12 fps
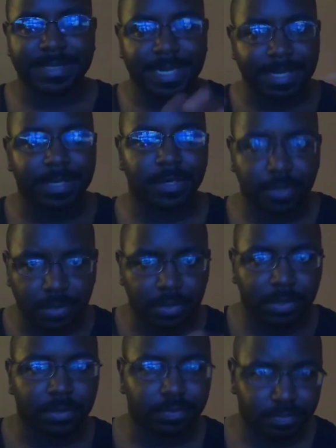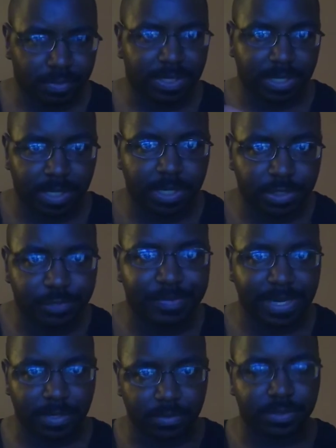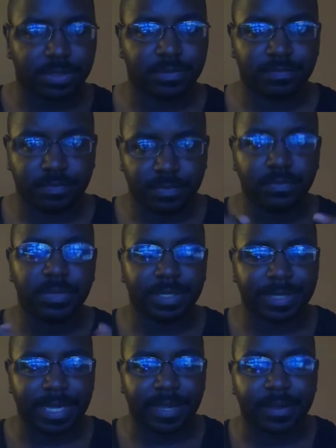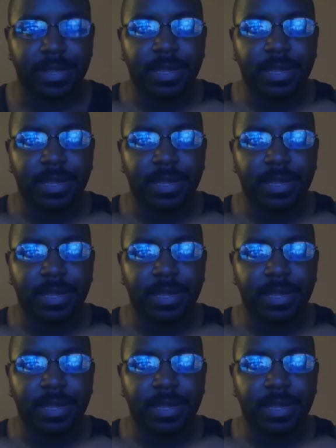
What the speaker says: I can curl like 100 pounds like that.